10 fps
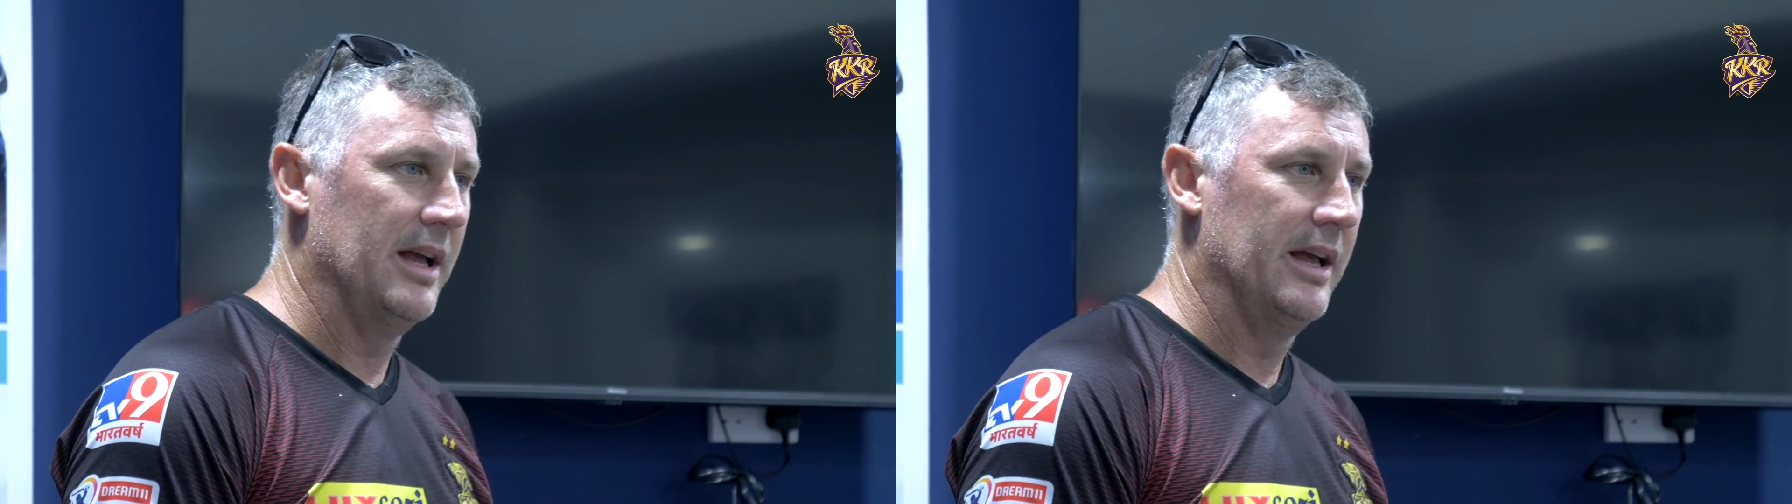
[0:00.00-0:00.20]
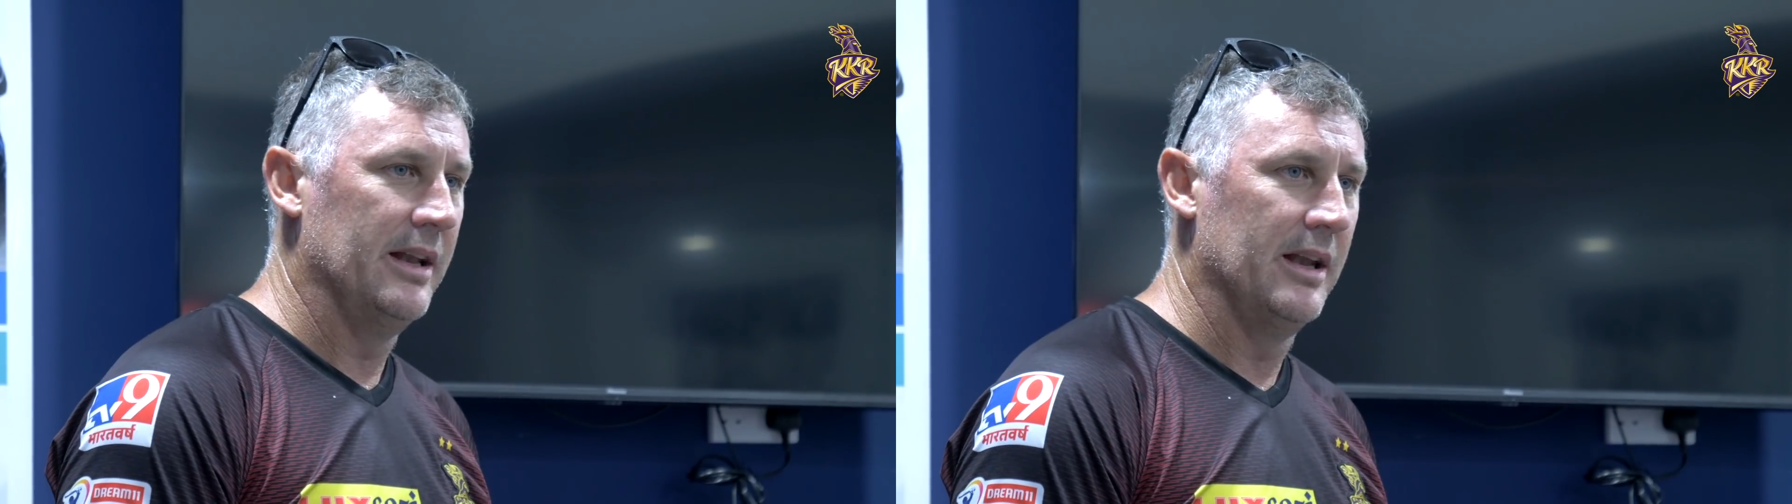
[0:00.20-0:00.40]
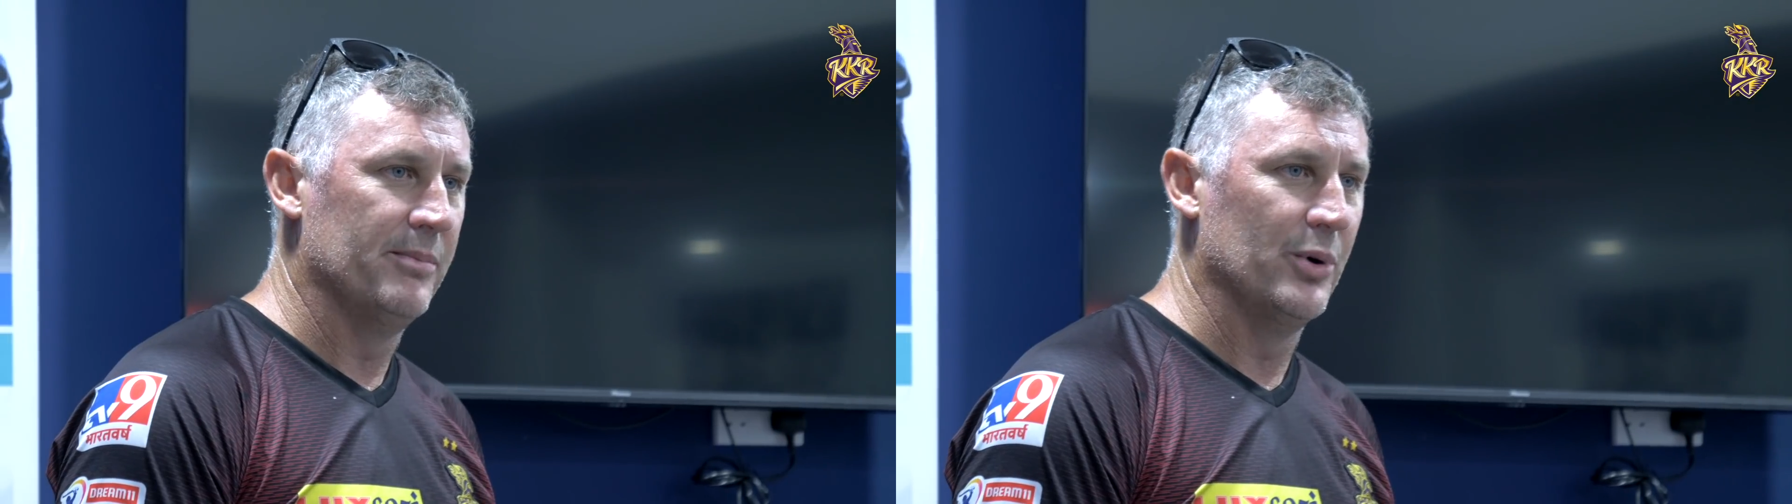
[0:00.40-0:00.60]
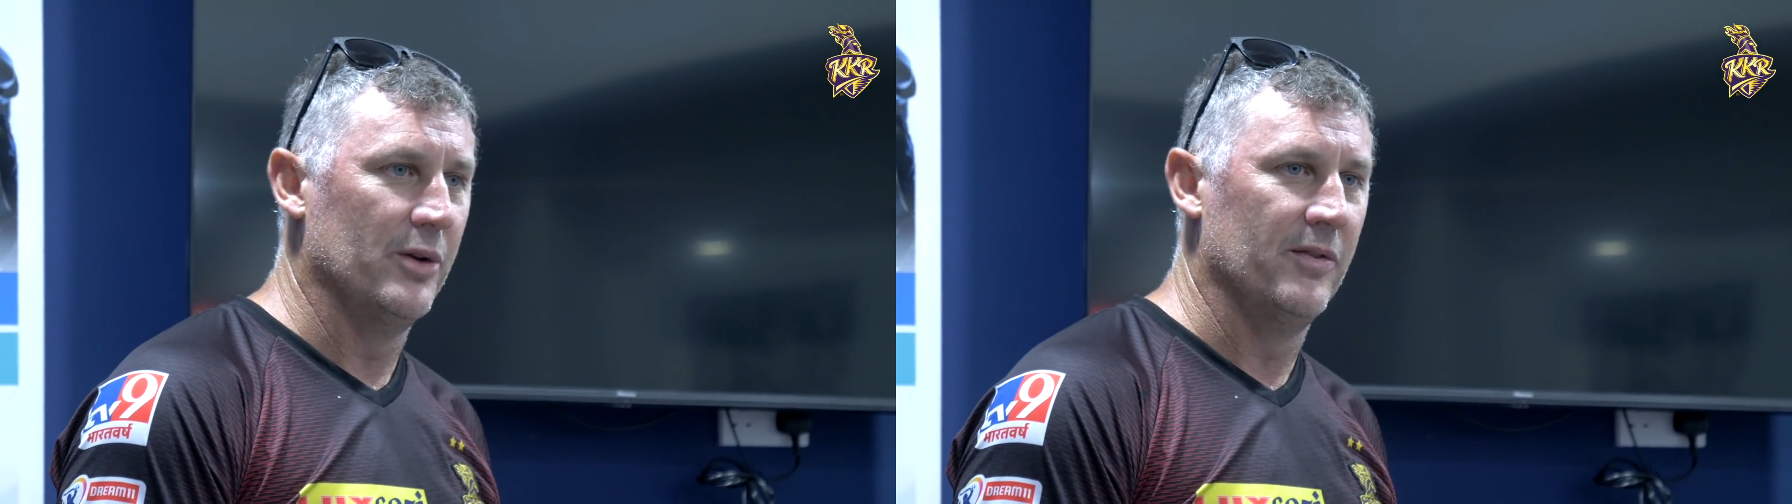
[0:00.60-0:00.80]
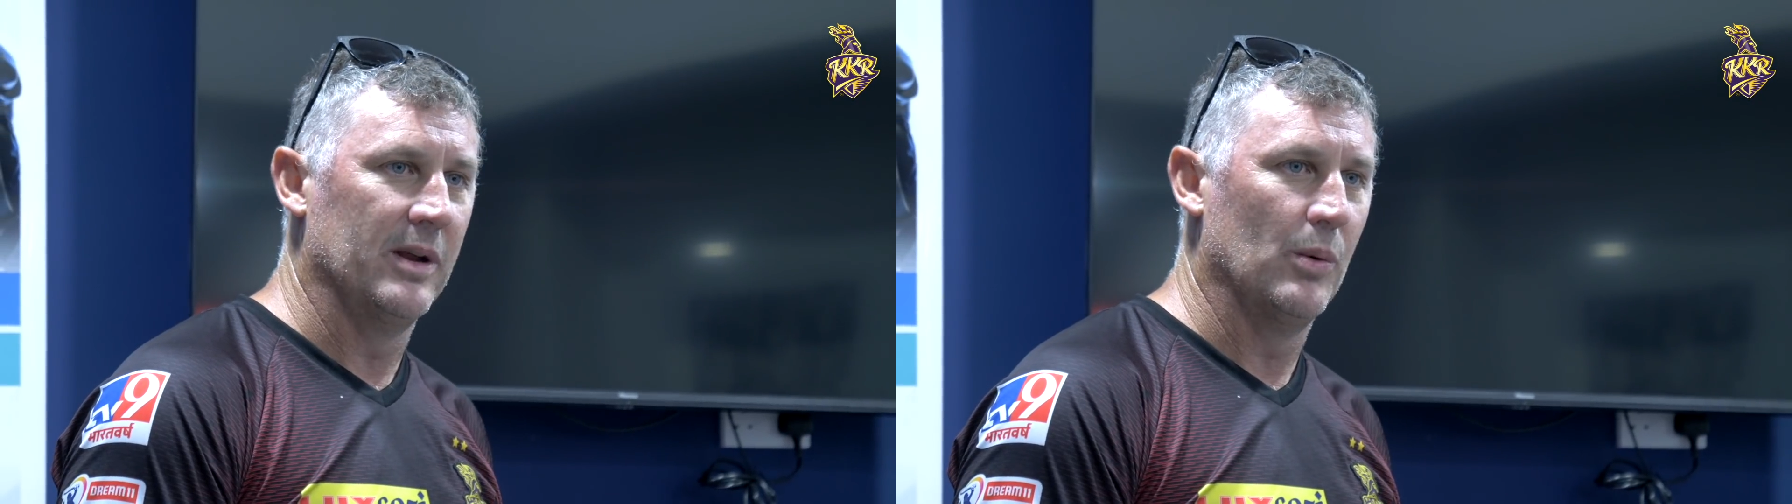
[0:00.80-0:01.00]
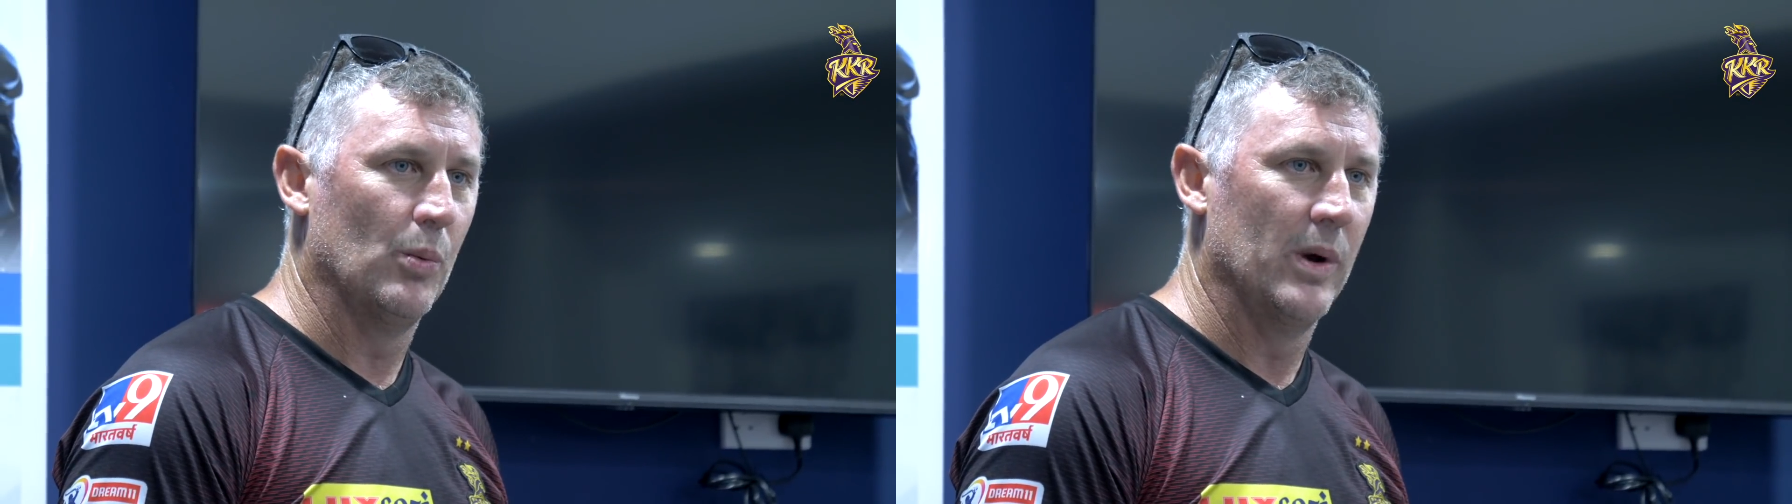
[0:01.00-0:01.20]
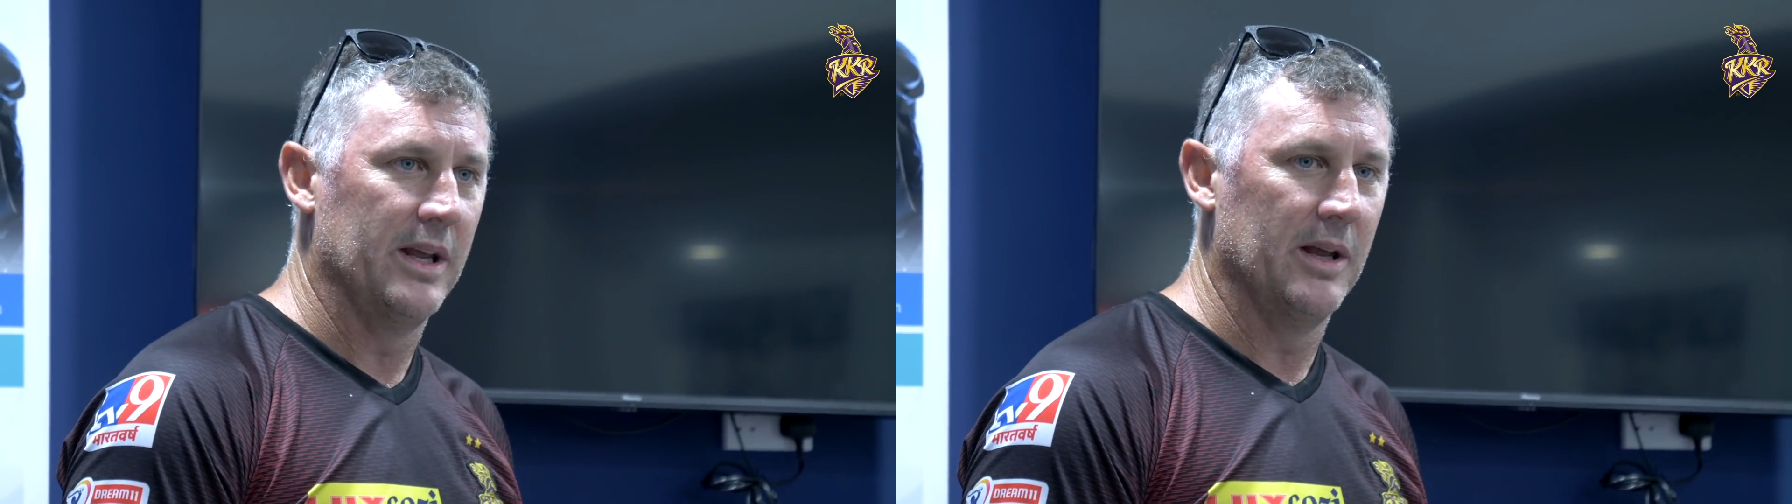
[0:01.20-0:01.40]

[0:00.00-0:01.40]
and improving week